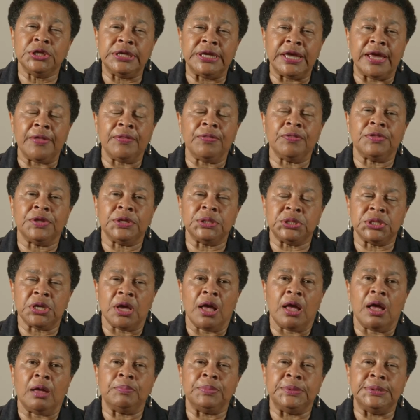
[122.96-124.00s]
get the
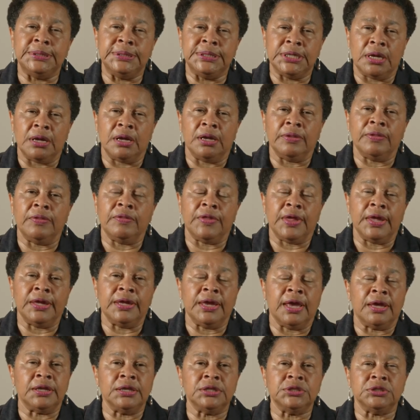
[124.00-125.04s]
job done. They
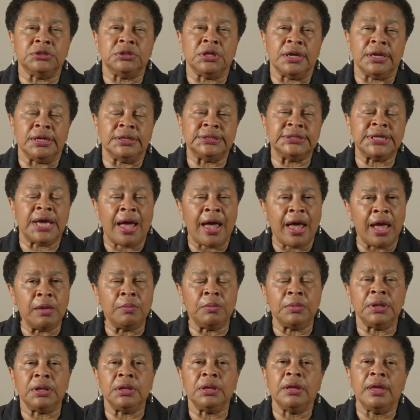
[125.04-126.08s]
get it done
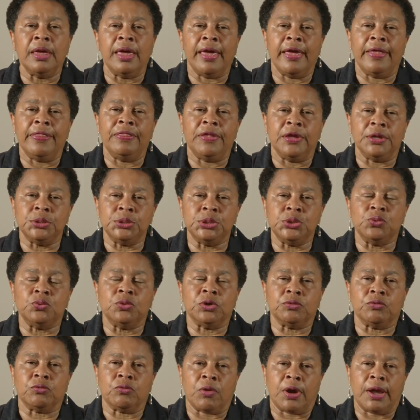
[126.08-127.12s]
timely and they do it
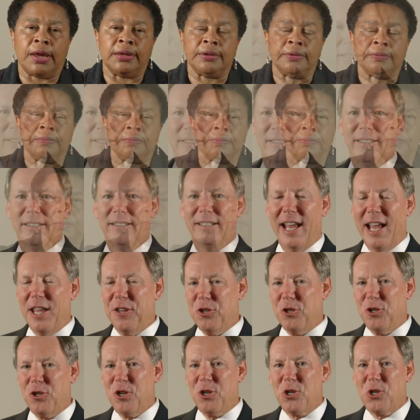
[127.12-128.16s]
right. As
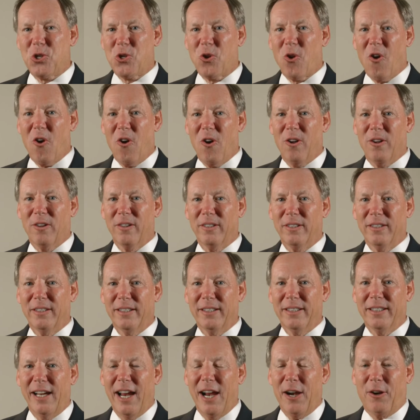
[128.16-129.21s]
you just saw,
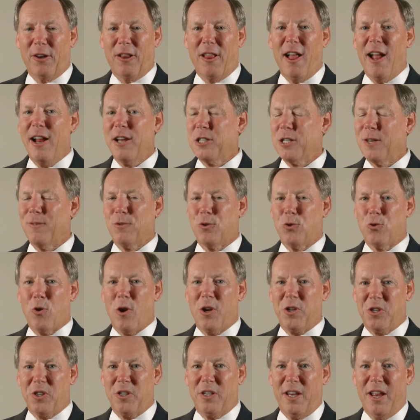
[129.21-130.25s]
our clients have
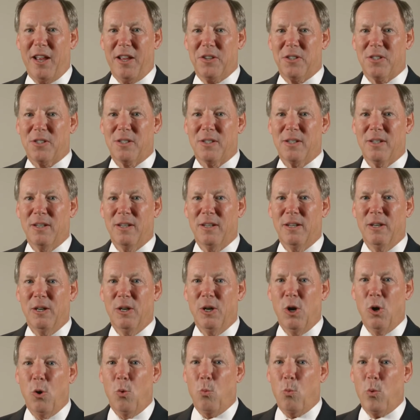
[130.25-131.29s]
trusted us.
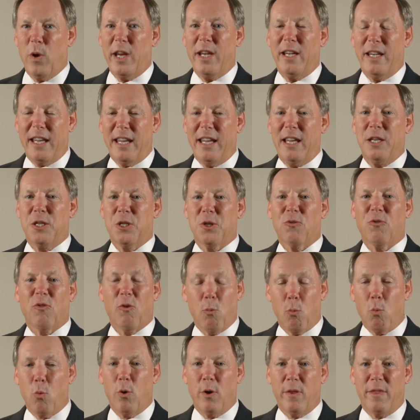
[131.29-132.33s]
We need to
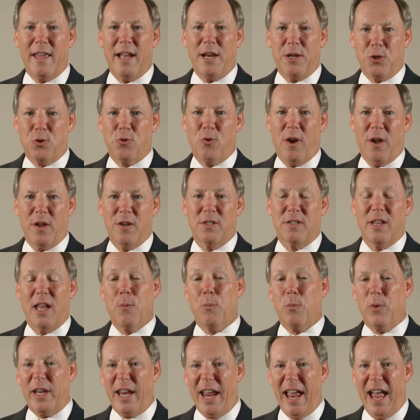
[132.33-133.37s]
reward that trust
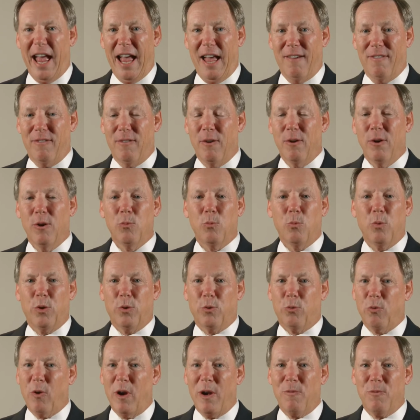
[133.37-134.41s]
and we have with
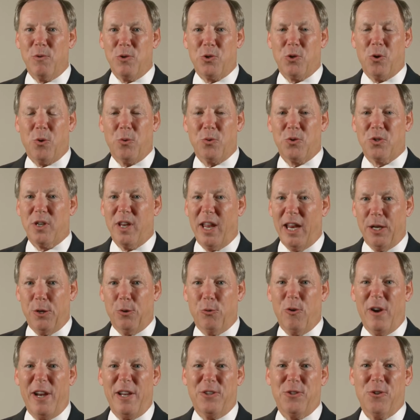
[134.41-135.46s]
great results and
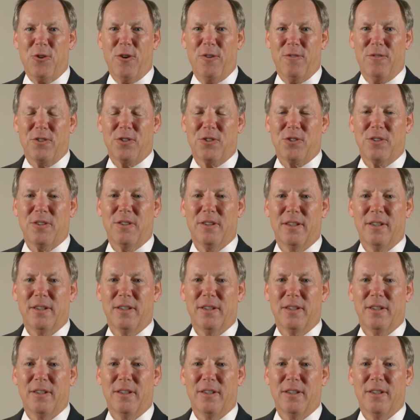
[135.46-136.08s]
great service.